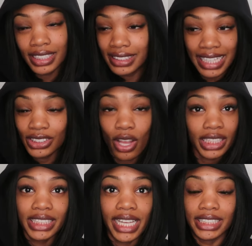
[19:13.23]
Cuz that's
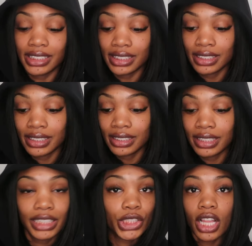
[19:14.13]
all it takes.
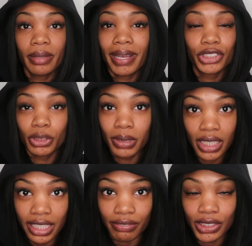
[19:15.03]
It's all about your
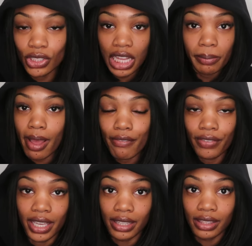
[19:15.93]
belief. It's all
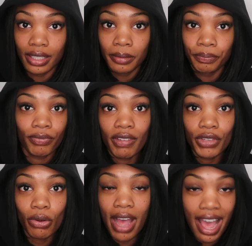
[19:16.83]
about faith.
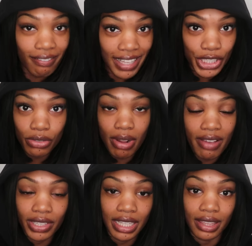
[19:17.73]
If you don't have that, you
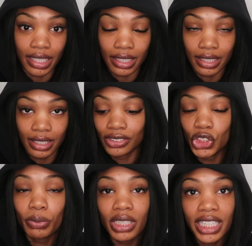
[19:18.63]
don't have anything.
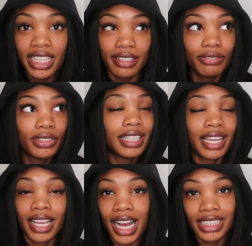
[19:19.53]
Do you believe
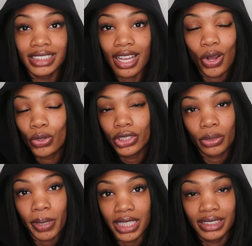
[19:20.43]
that God is not
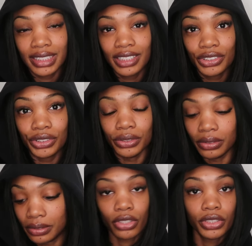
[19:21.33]
holding your past against
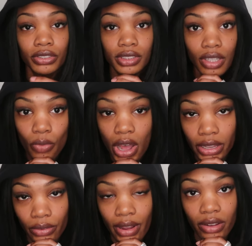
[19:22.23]
you? Or do you still
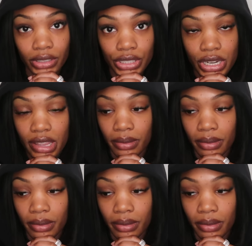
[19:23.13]
walk around in